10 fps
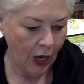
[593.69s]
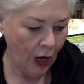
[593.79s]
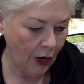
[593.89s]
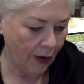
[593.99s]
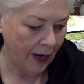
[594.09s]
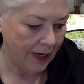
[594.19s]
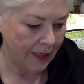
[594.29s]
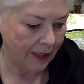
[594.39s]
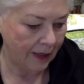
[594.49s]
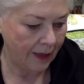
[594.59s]
All right,
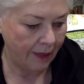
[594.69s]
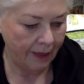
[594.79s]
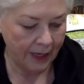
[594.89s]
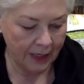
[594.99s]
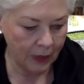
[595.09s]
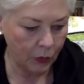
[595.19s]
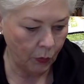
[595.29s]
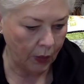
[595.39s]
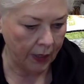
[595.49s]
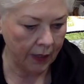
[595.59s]
this
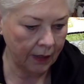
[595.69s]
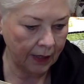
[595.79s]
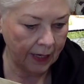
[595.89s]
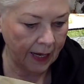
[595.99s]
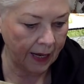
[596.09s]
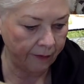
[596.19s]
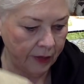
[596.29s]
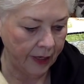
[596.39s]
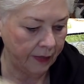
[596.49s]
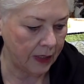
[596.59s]
one, and I have
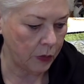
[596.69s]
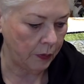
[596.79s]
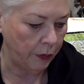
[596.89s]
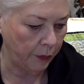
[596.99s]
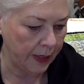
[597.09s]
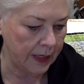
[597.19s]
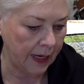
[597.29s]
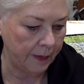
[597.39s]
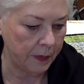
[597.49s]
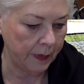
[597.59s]
done this one 3
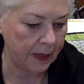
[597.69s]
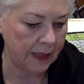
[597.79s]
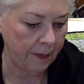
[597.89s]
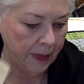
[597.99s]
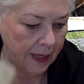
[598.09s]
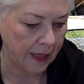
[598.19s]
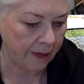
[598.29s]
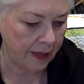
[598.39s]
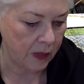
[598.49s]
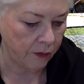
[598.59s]
times because I'm making
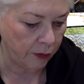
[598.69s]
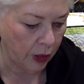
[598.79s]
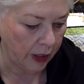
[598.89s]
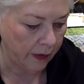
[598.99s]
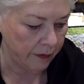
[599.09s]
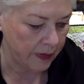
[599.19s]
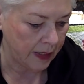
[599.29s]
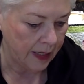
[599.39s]
these for gifts.